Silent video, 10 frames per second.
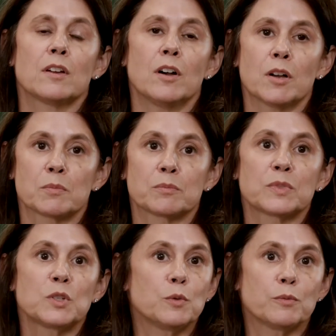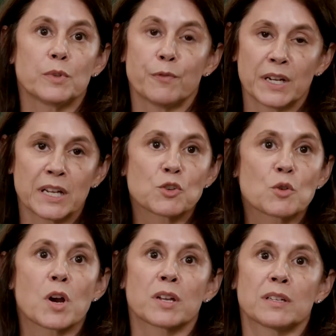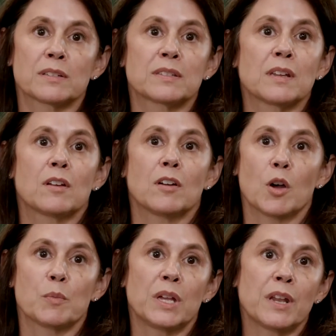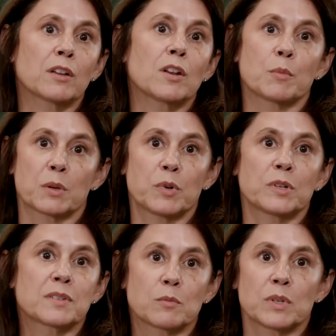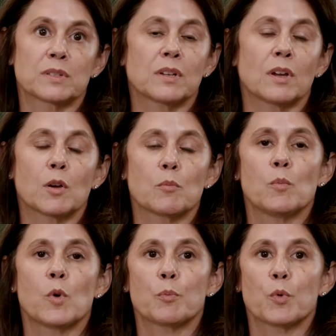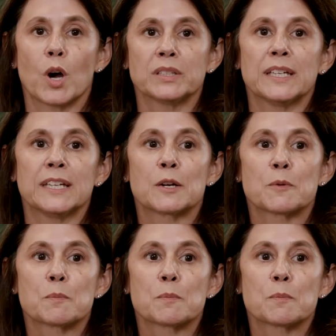to the financial markets and economic participants more broadly.